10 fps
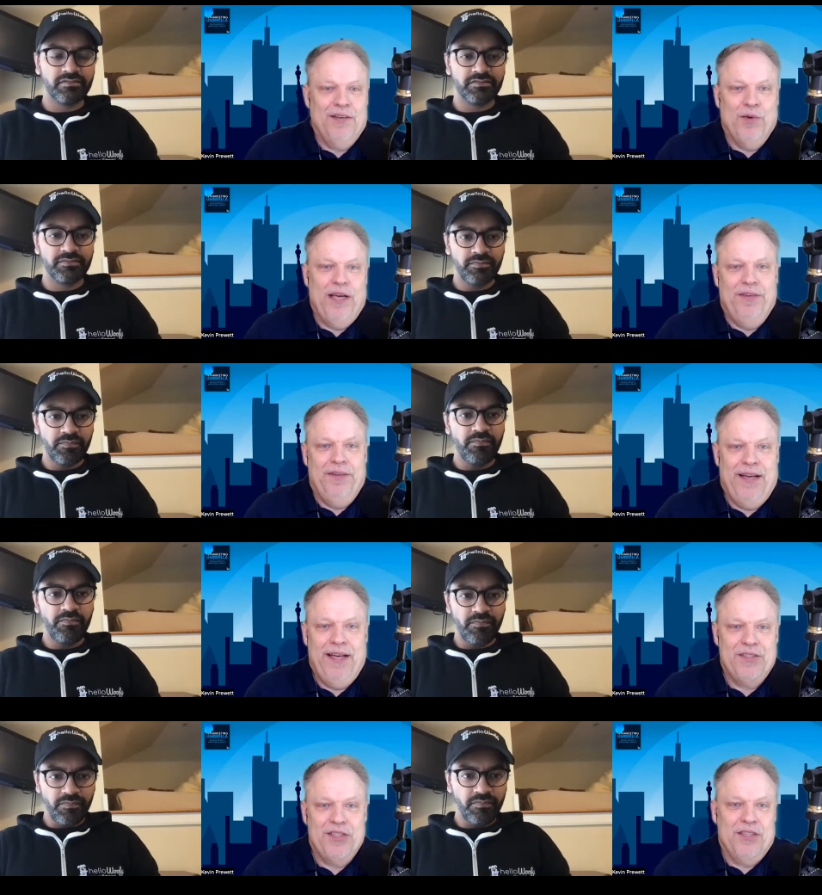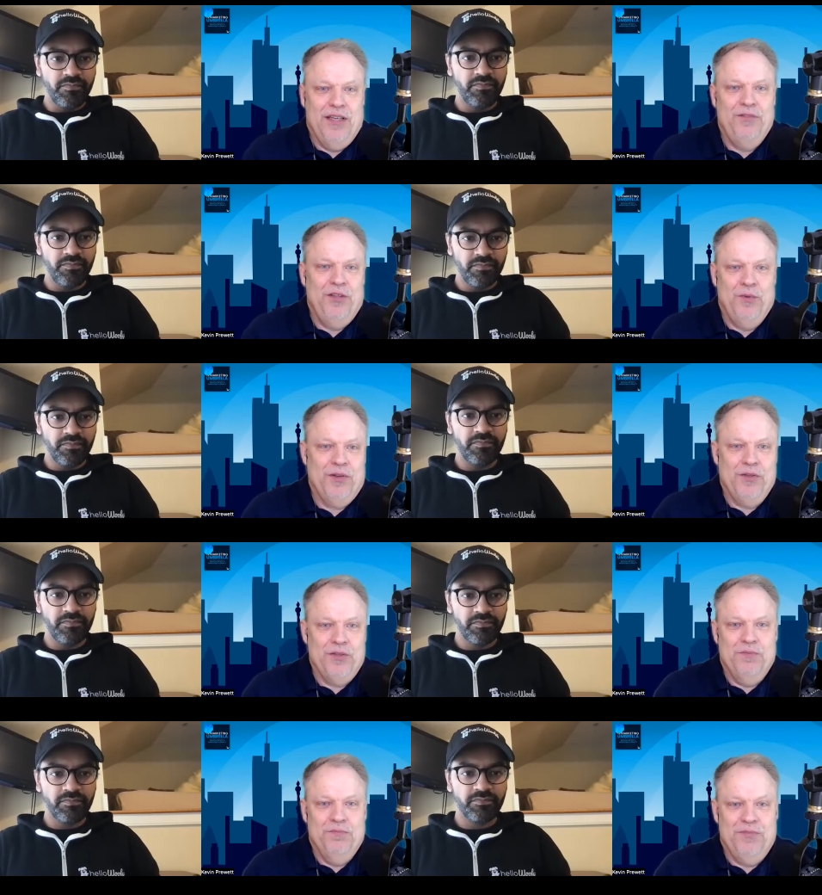Speaker 1: of raving fans just love you, want to throw
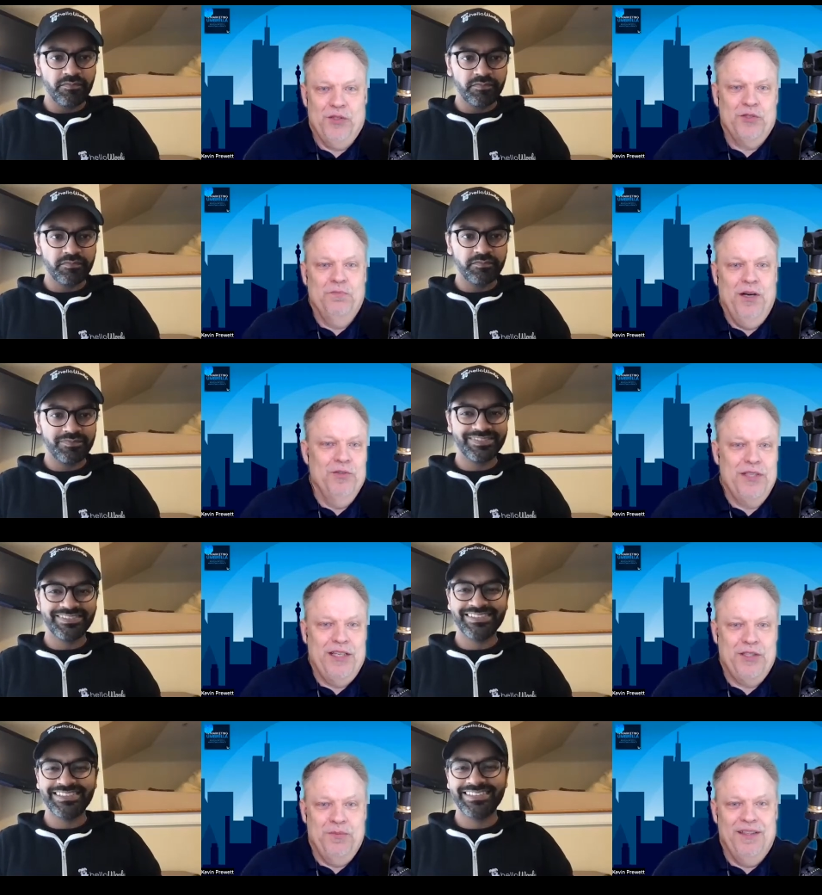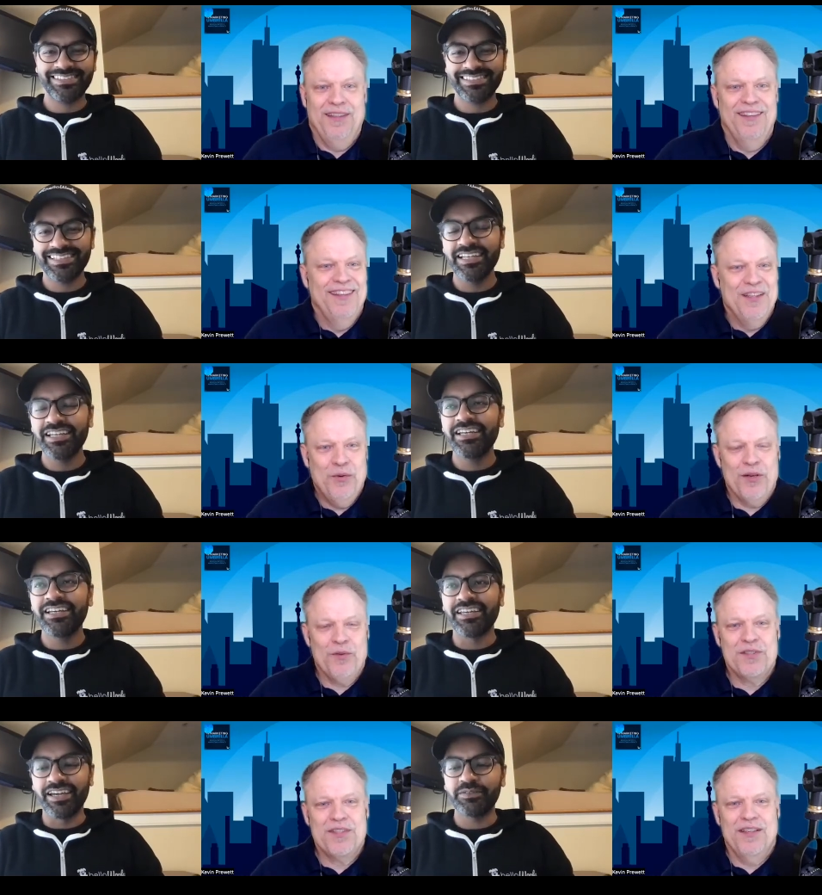some throw some bones at you. But what
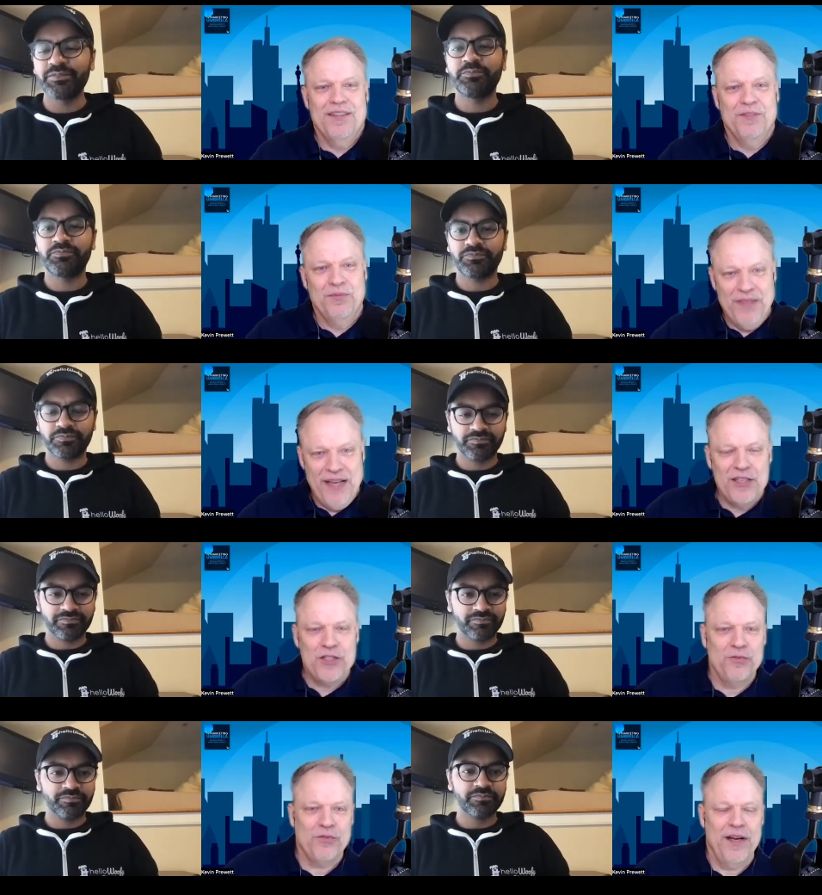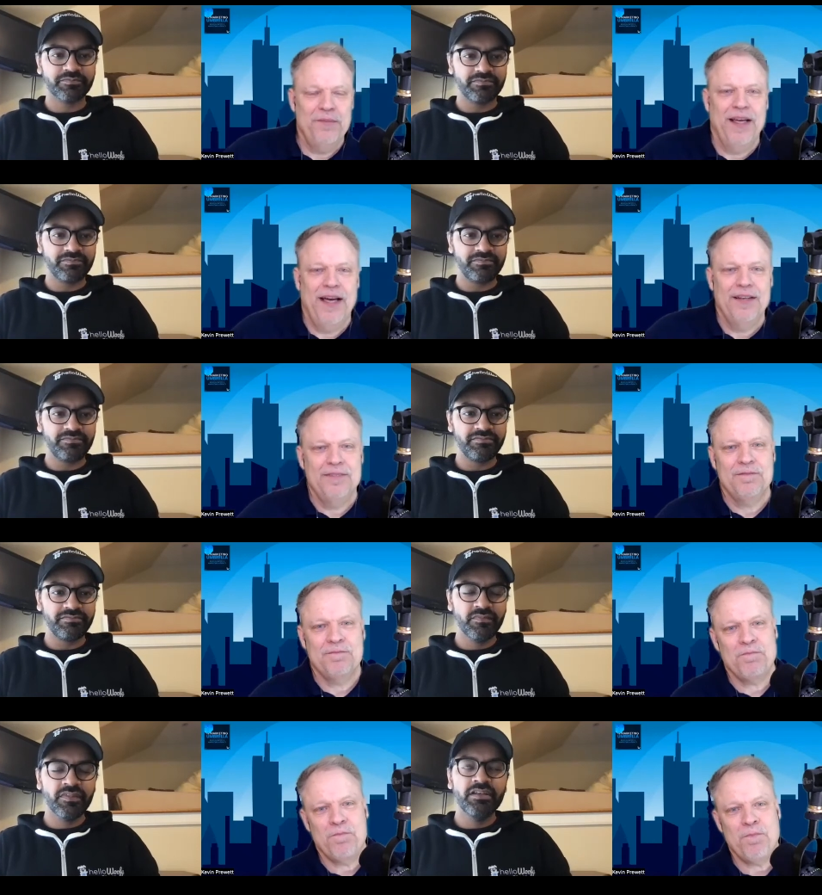was the how did you frame that?
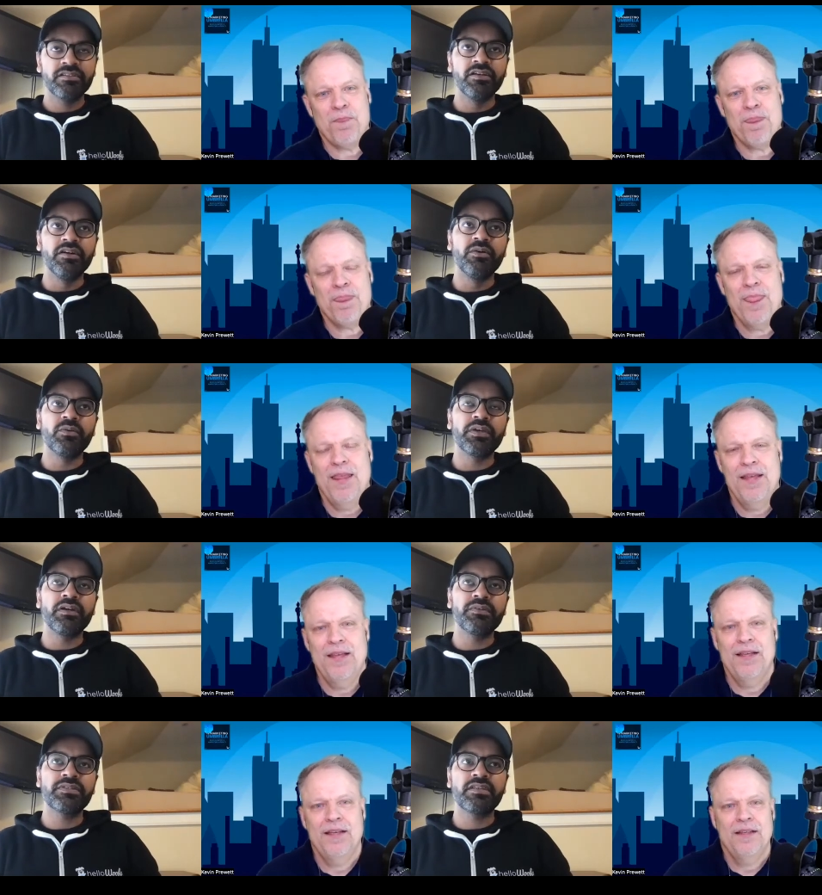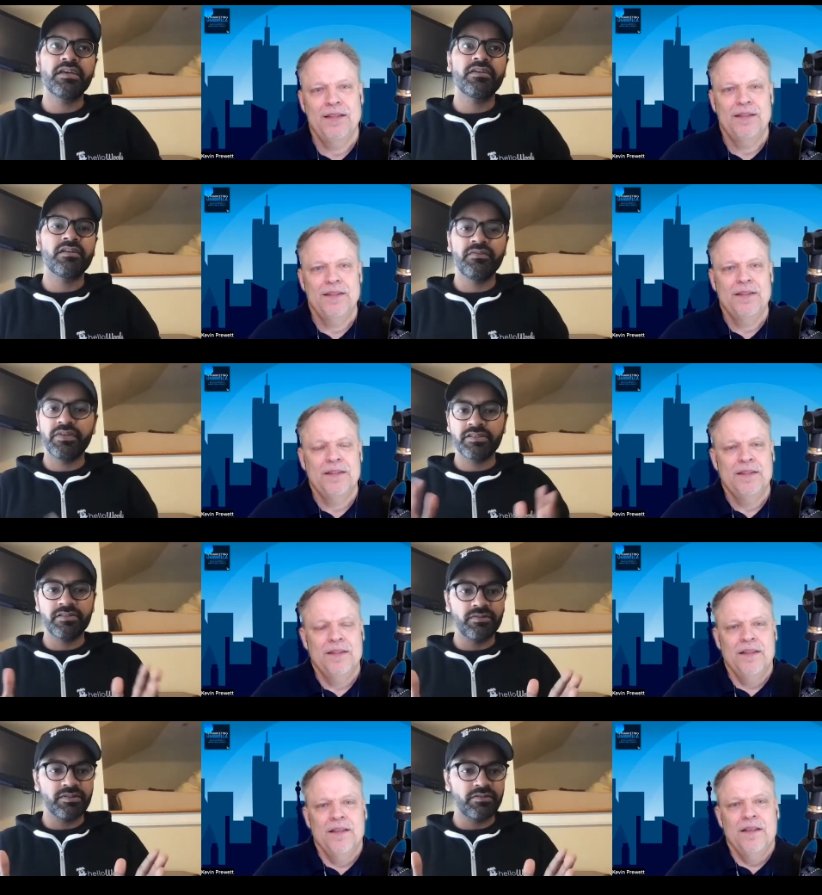
Speaker 2: So we always say you can invest as
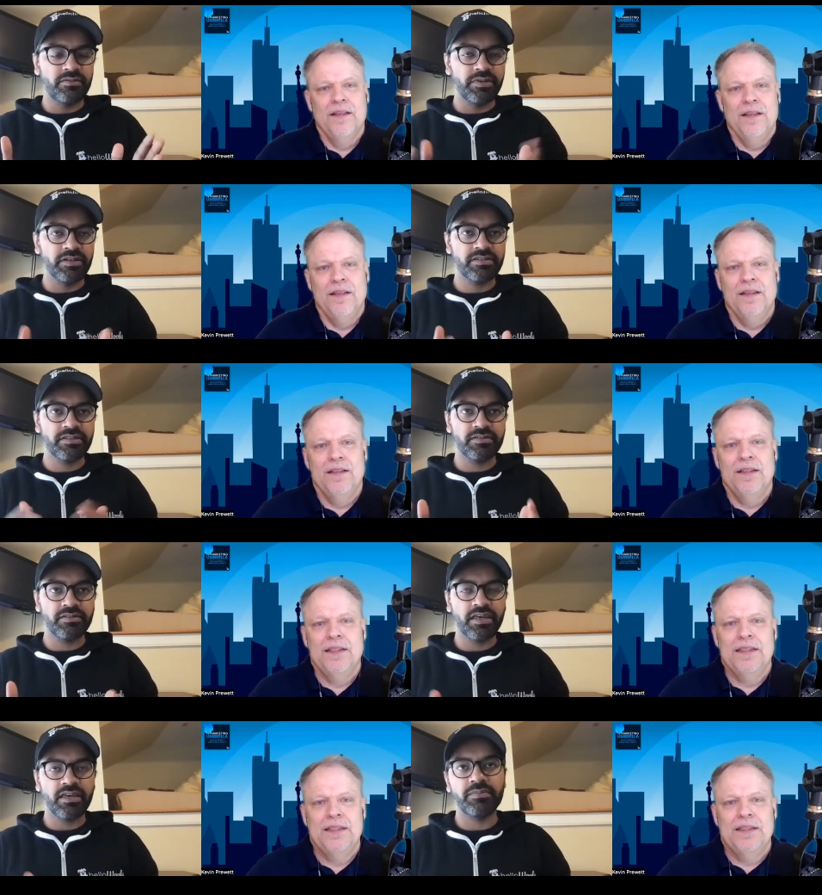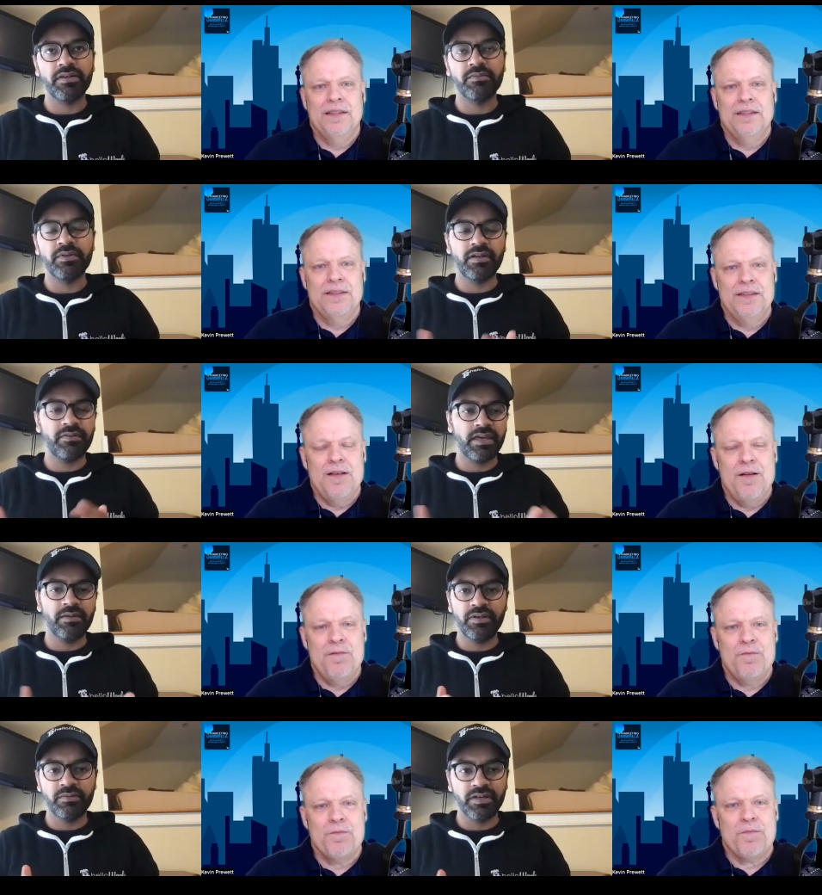low as 100 bucks into the campaign. We don't have a
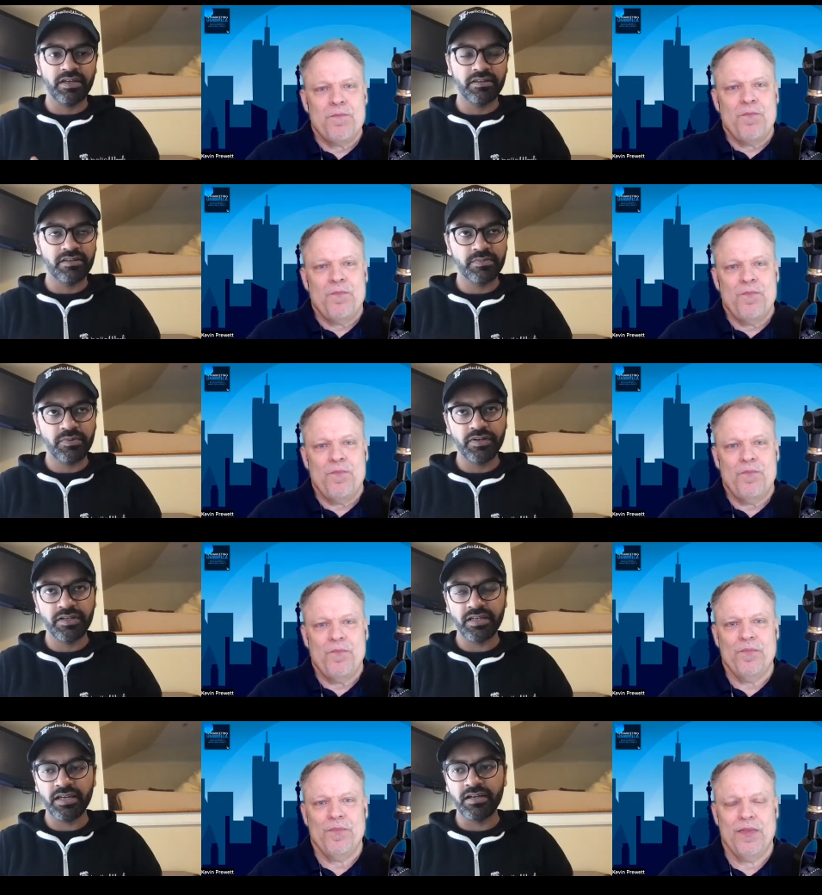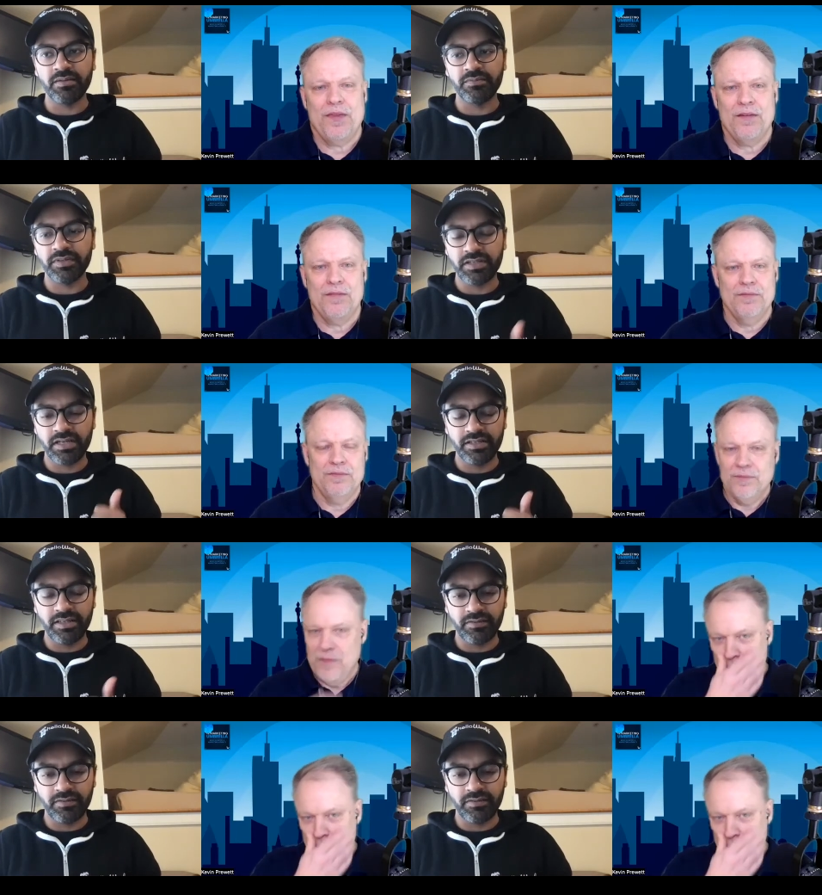campaign running at this point. Um, we ended that a